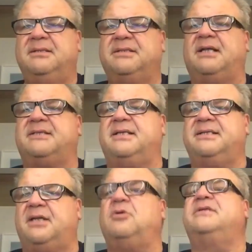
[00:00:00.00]
delta
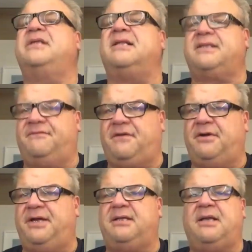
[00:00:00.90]

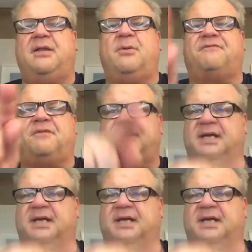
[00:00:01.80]
variant, and then from